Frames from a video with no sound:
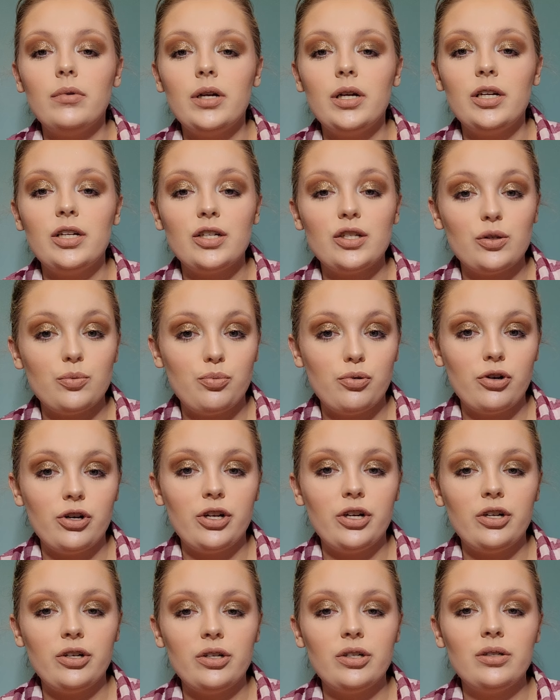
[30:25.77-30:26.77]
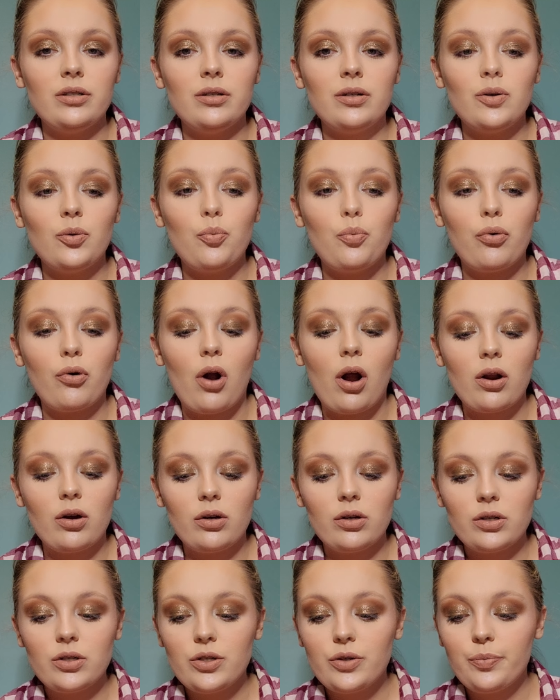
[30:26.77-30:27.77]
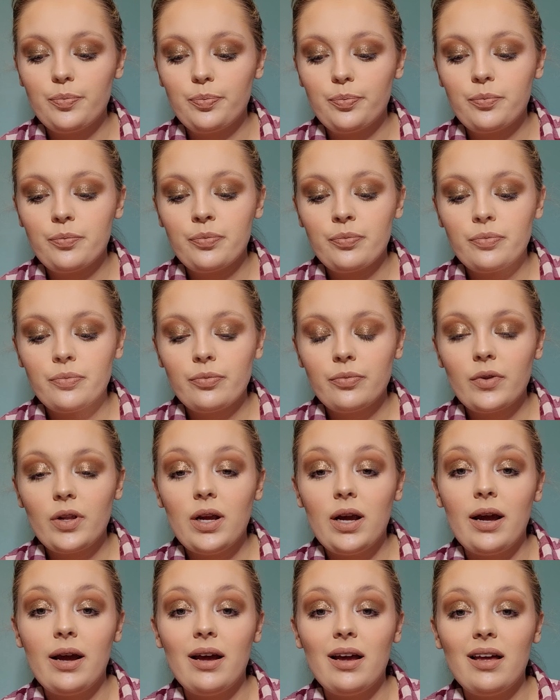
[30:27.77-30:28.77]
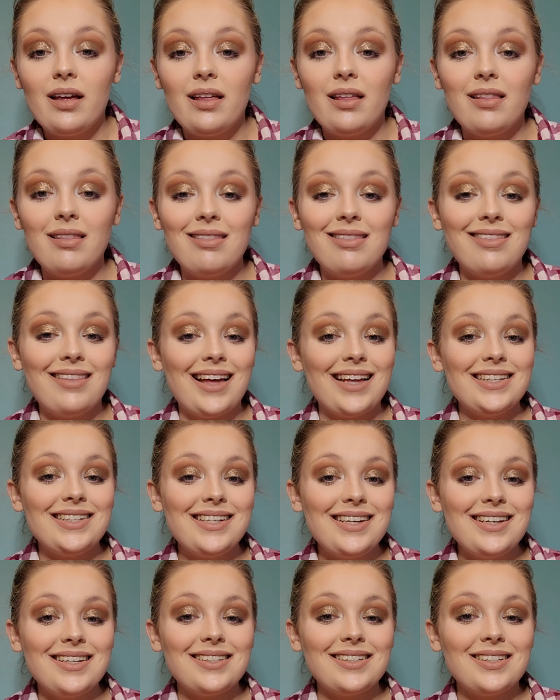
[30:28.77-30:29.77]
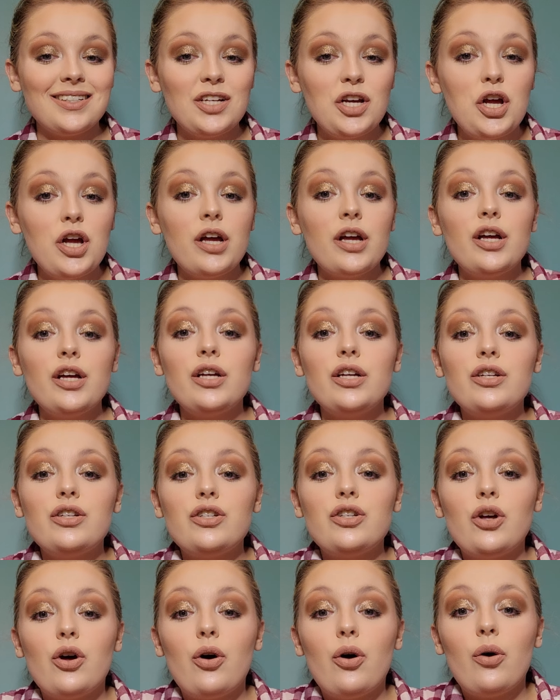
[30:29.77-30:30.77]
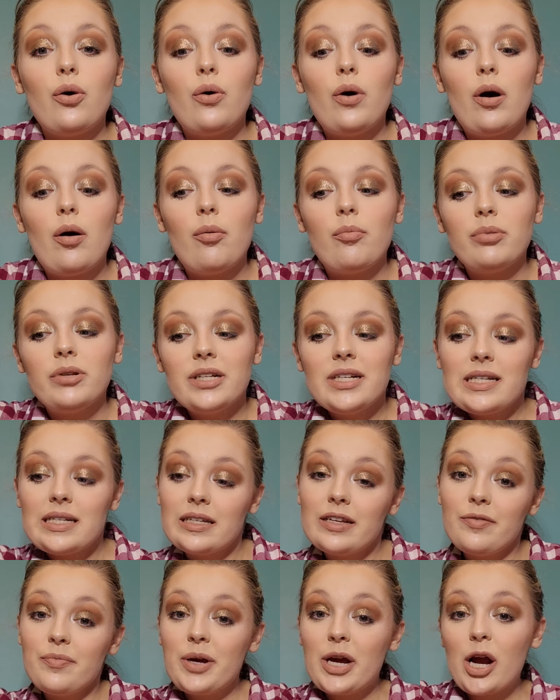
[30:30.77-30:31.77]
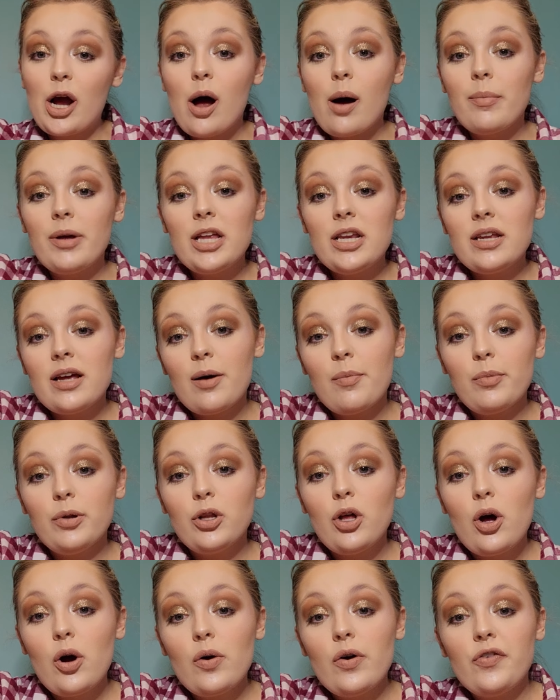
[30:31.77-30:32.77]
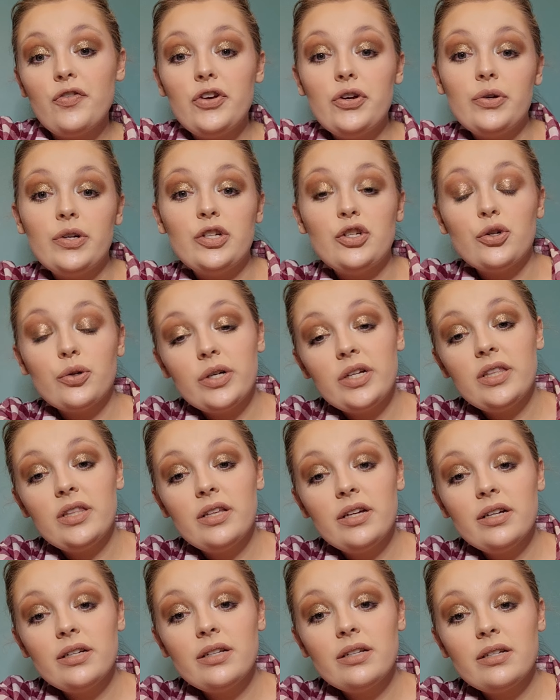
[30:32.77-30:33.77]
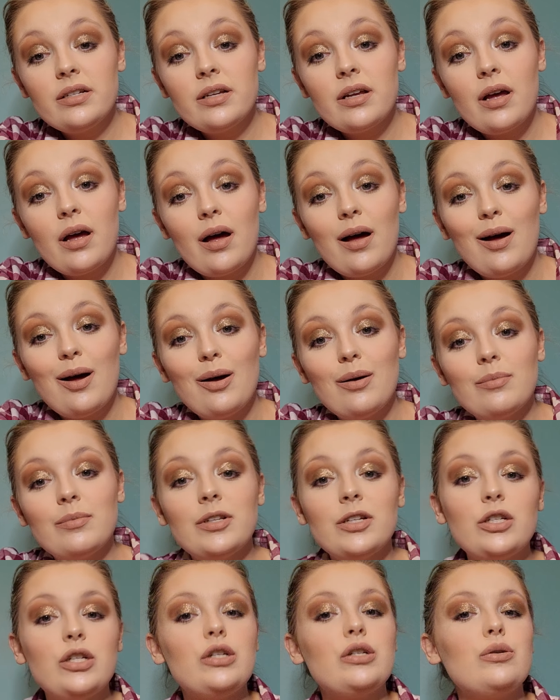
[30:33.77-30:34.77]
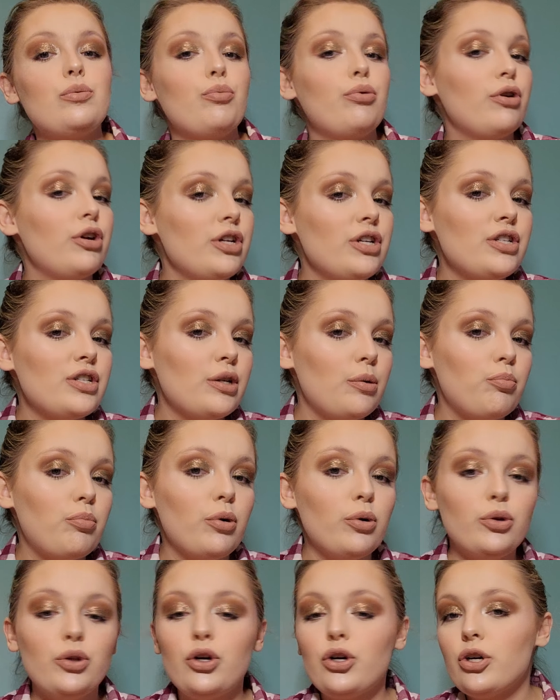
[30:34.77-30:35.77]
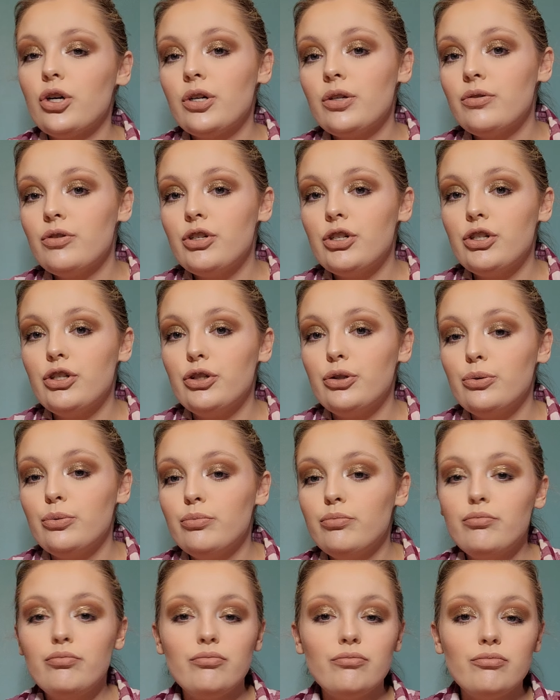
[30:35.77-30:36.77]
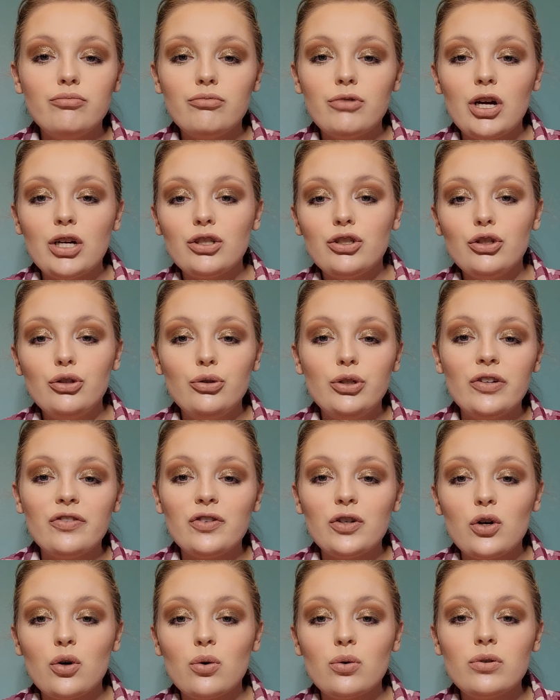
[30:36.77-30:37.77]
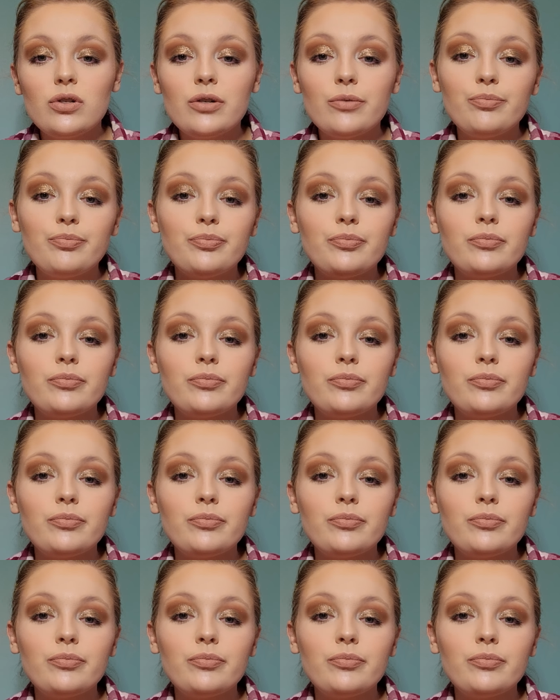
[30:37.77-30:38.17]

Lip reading: it is a pretty good product. And that's it. So please leave me a comment down below if you enjoyed this. This is a pretty simple look to do, not too difficult.